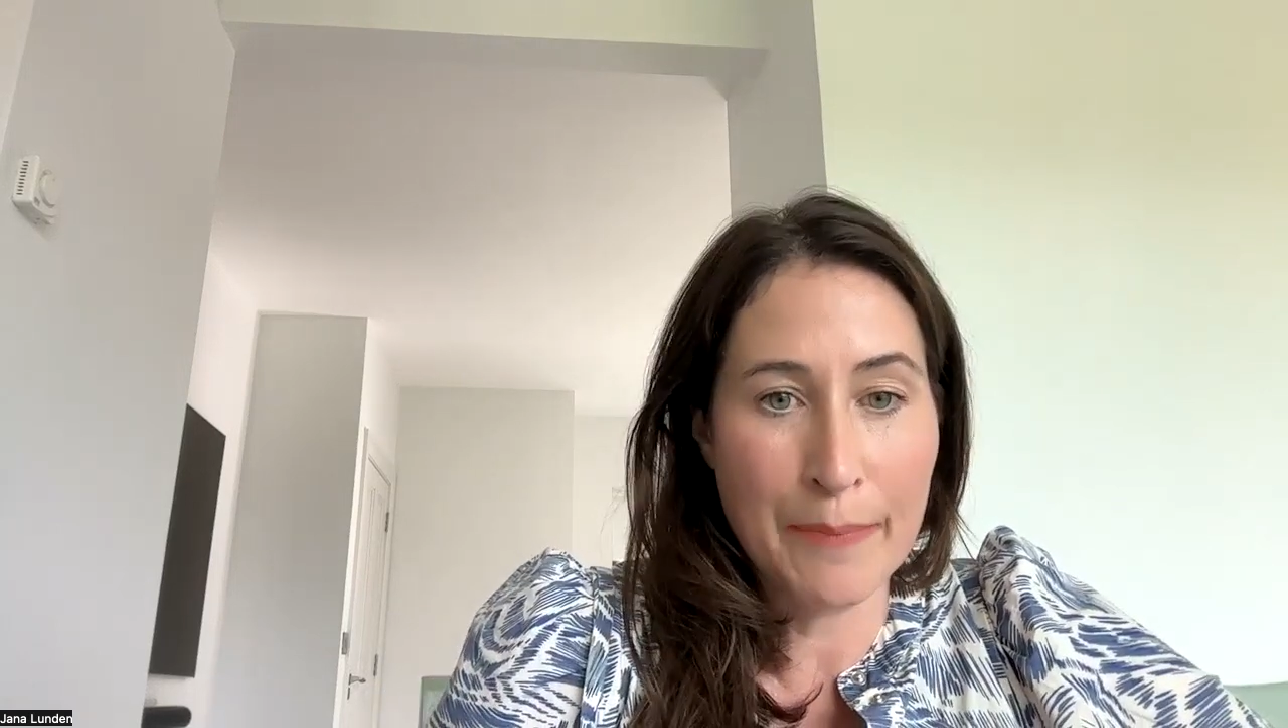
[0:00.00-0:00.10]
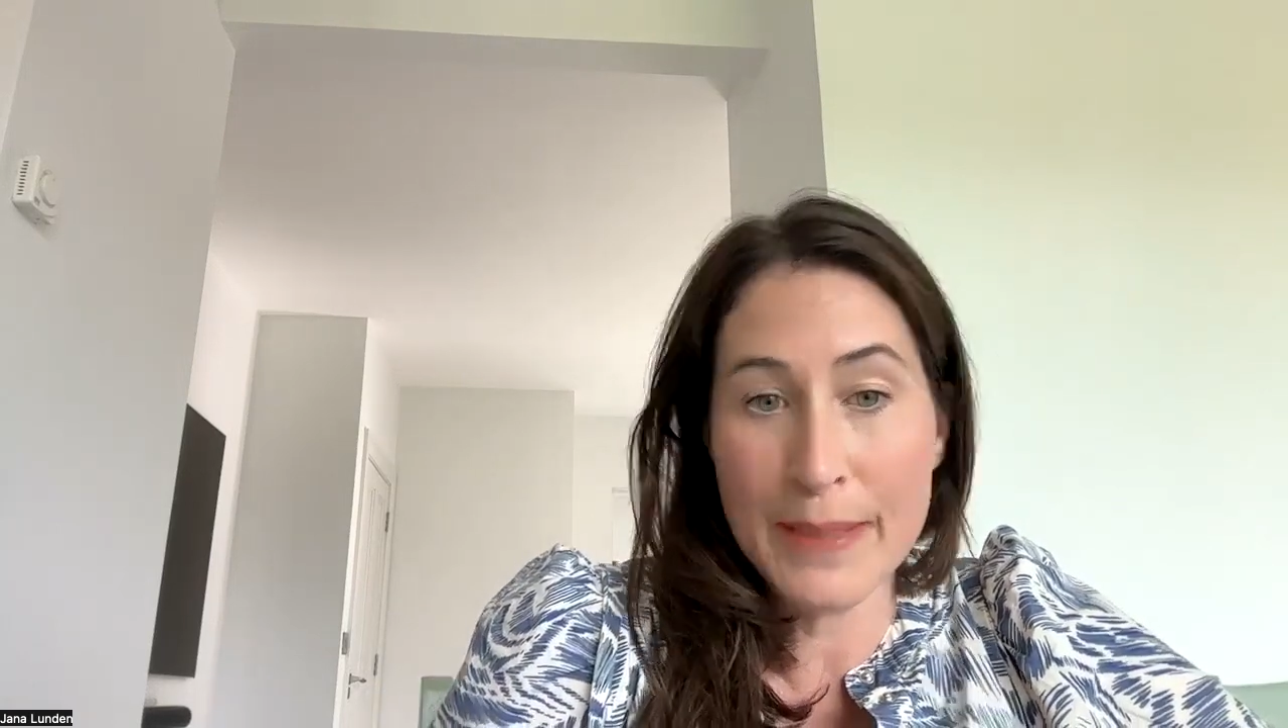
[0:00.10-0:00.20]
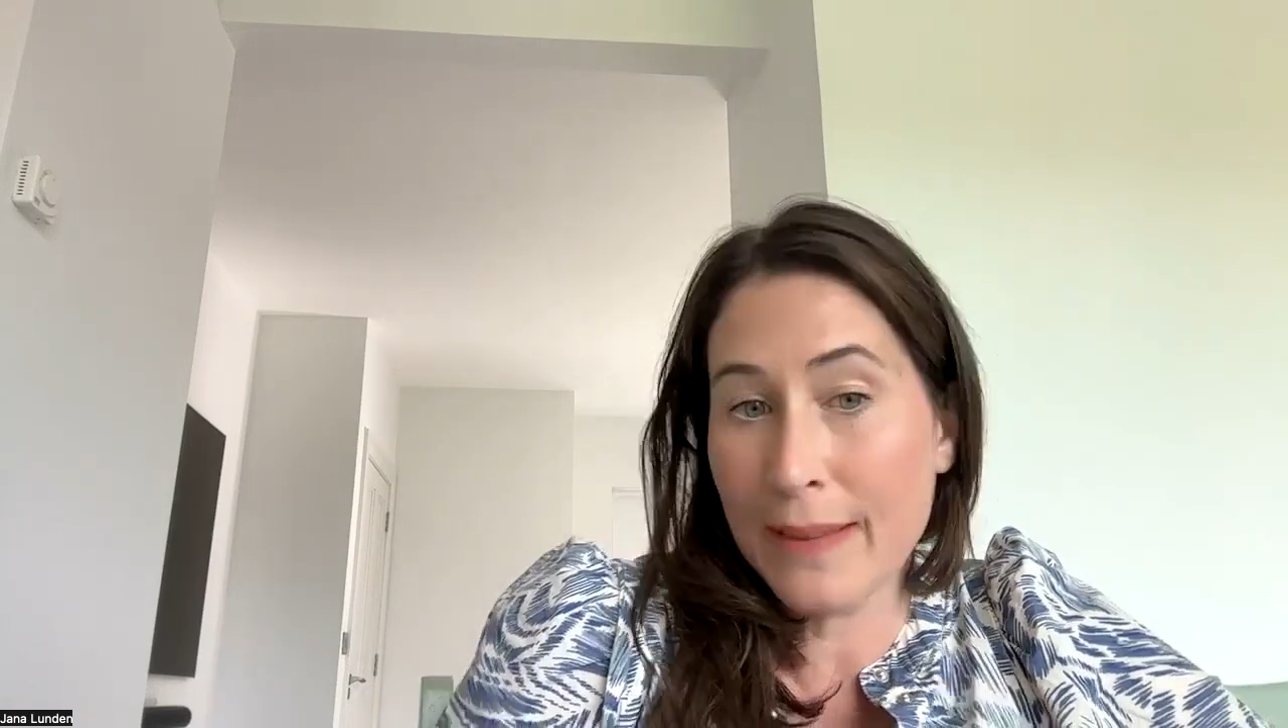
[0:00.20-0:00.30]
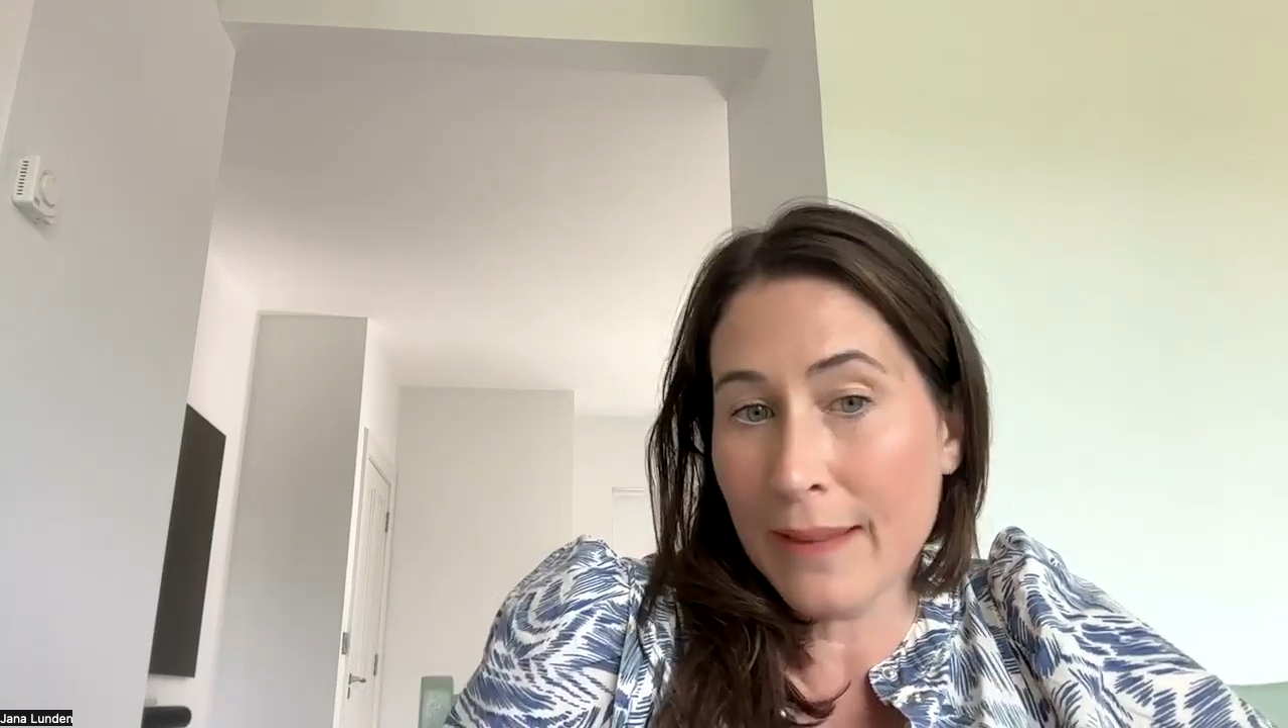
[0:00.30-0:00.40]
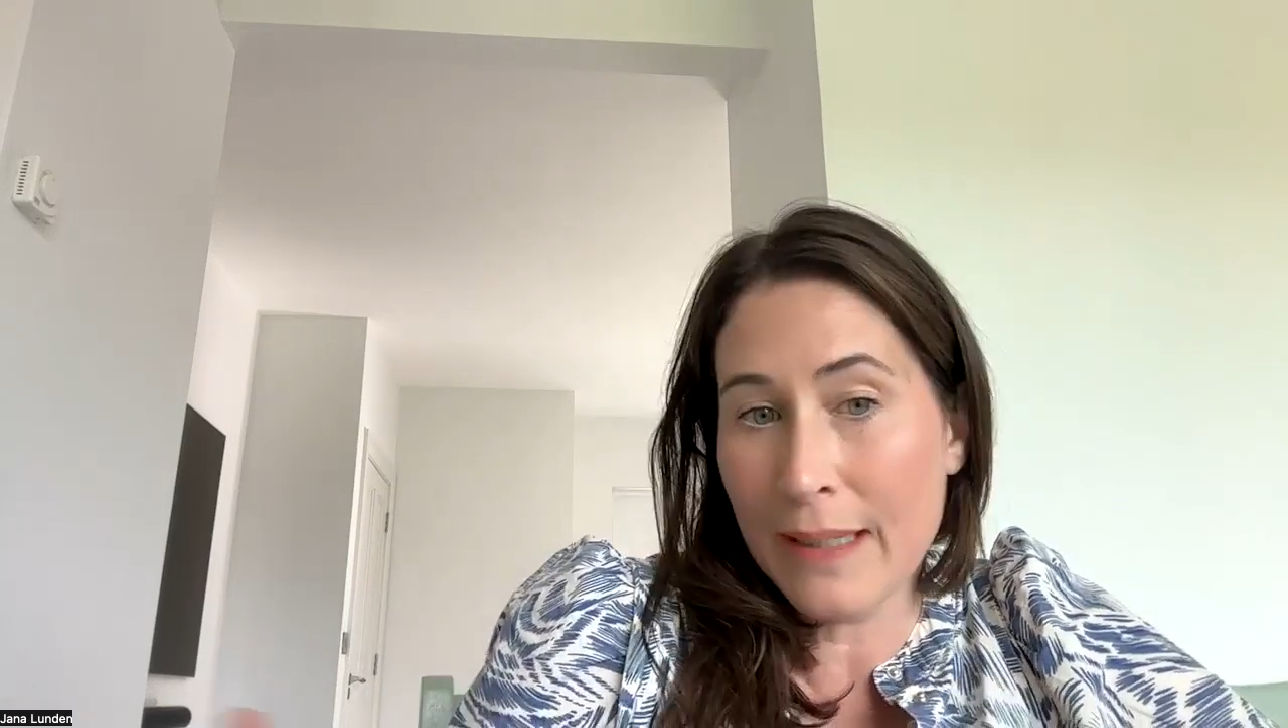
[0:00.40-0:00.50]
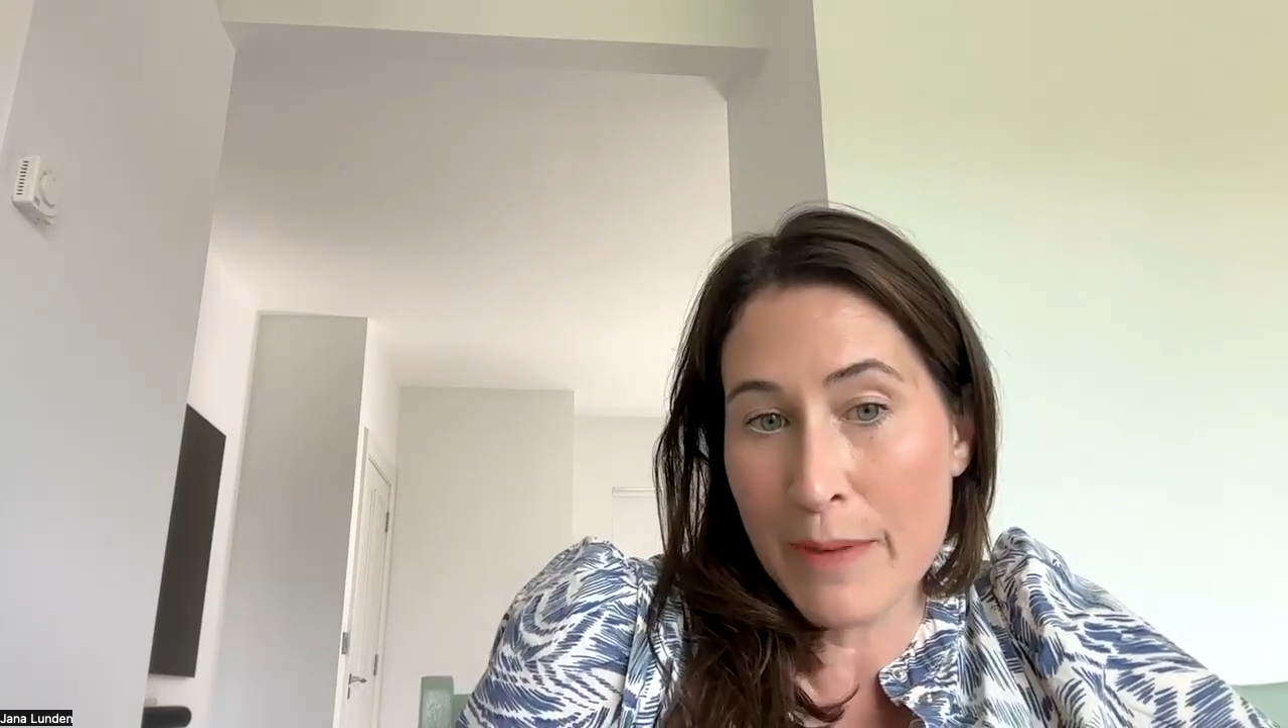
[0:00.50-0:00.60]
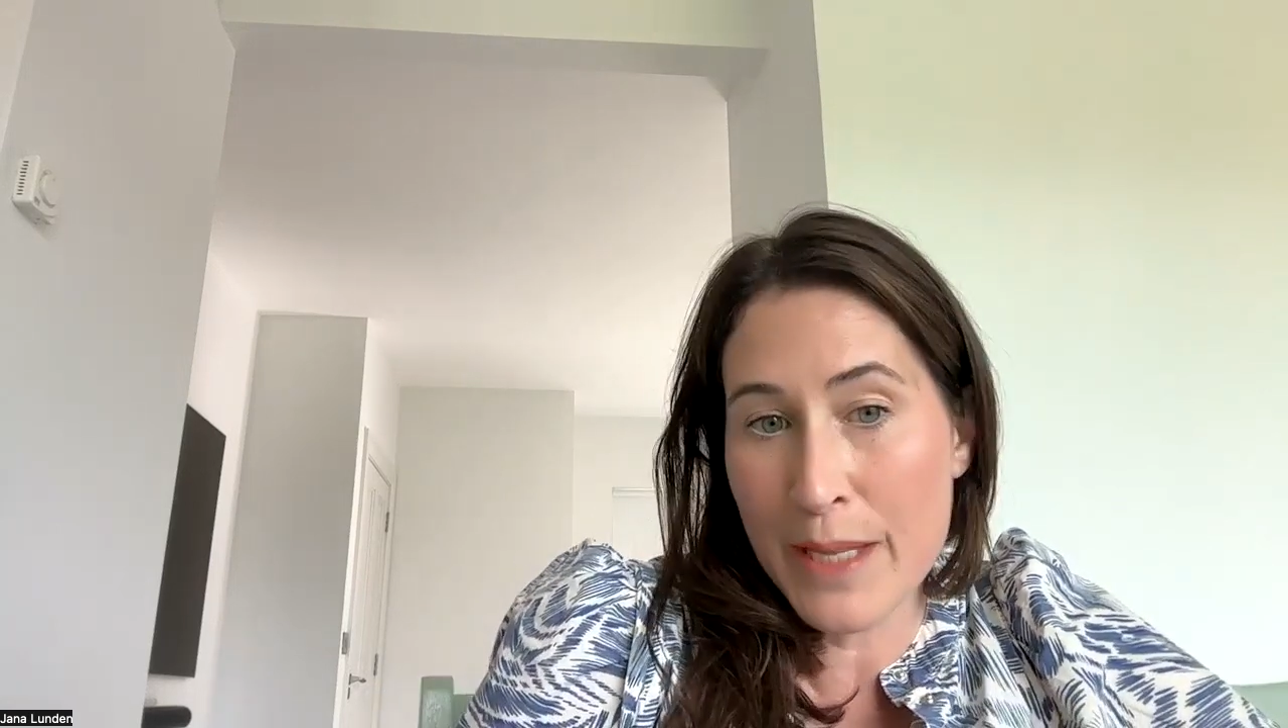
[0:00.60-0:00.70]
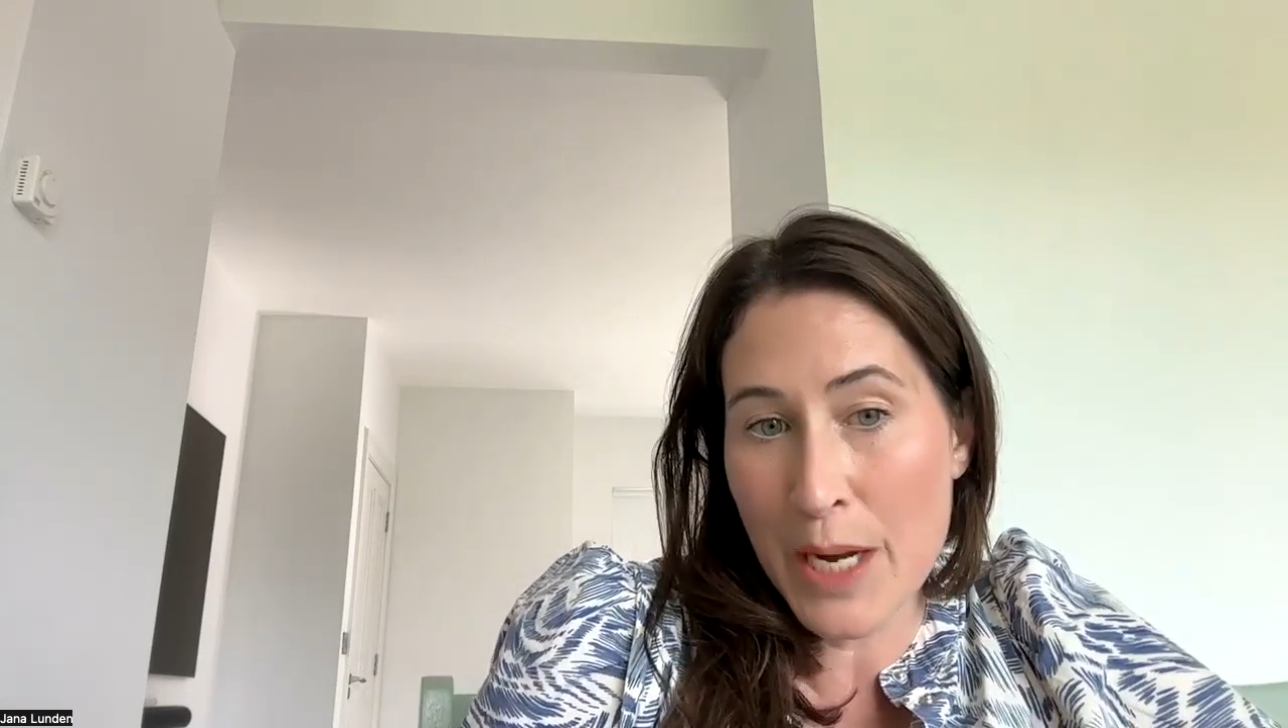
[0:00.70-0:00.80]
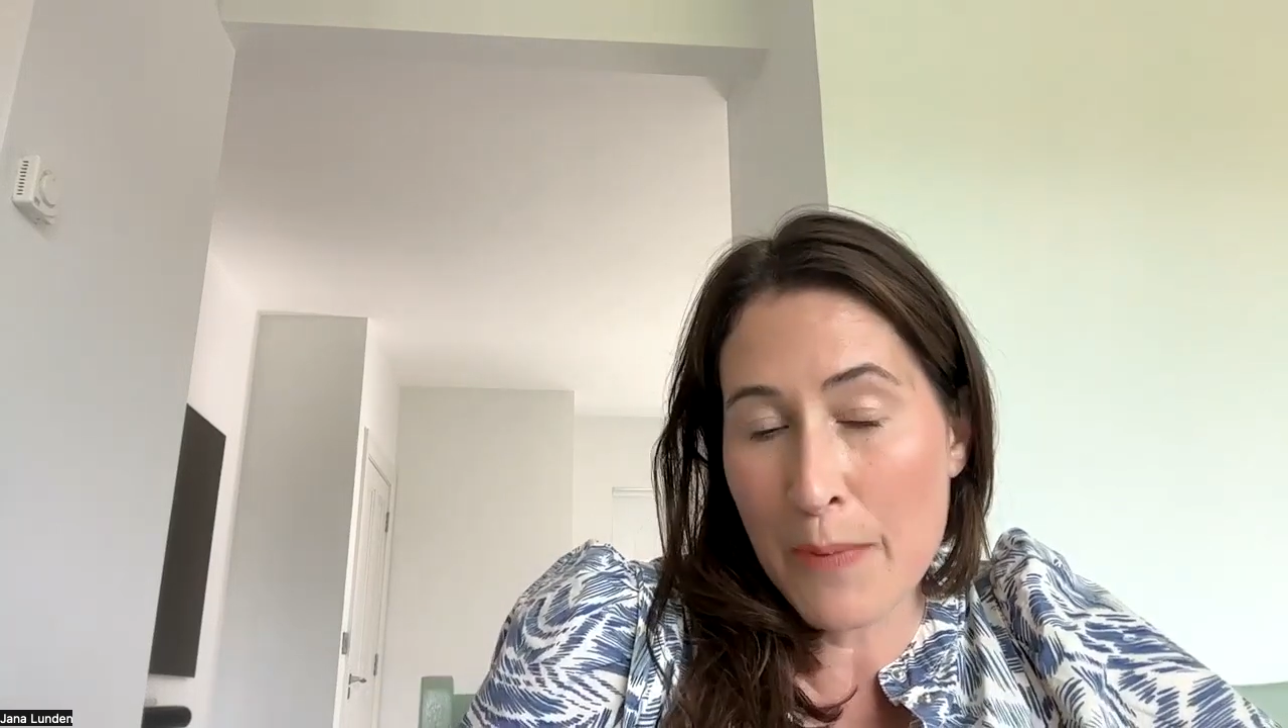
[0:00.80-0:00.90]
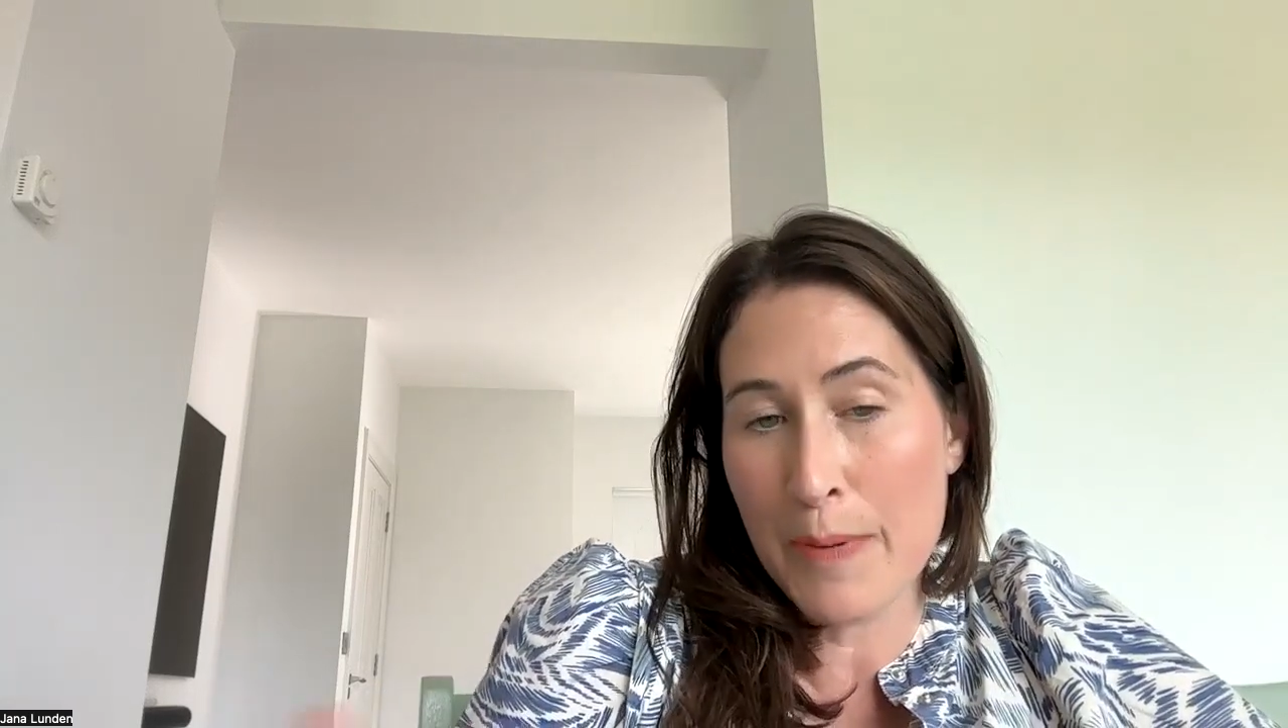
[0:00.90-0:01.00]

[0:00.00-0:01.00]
particularly with young